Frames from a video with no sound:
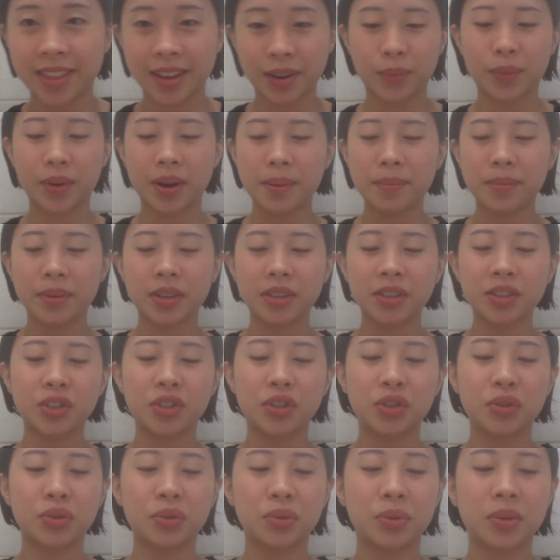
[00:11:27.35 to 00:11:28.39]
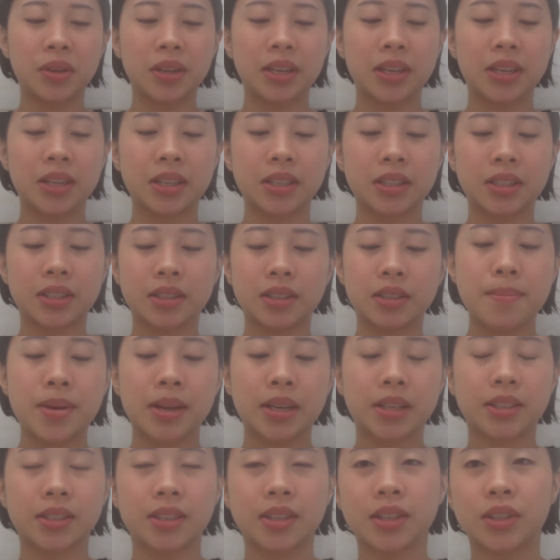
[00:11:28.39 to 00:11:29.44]
think what I'm gonna do is
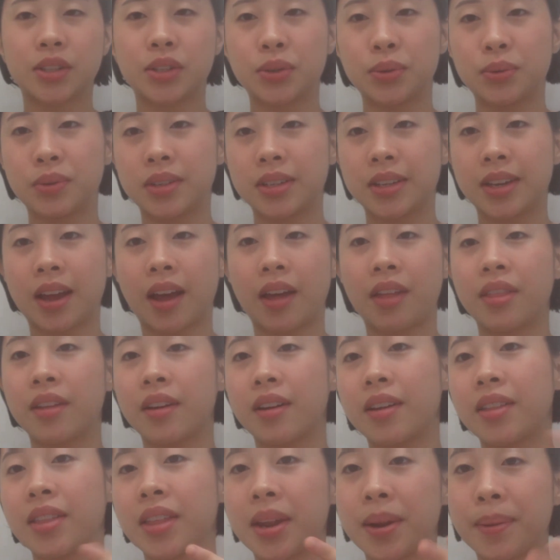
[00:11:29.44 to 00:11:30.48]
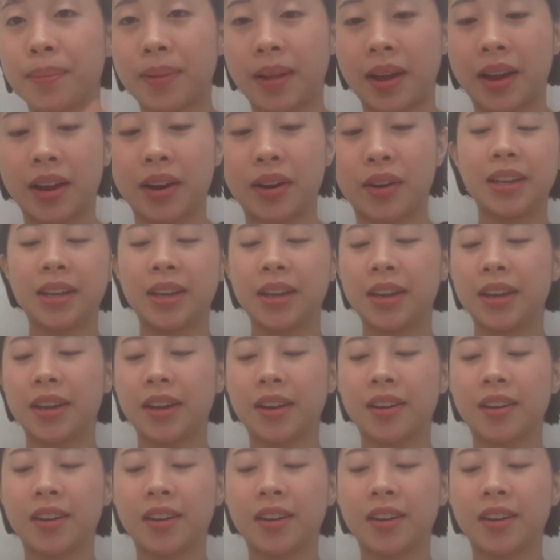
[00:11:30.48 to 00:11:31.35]
mix the 2 together and then apply the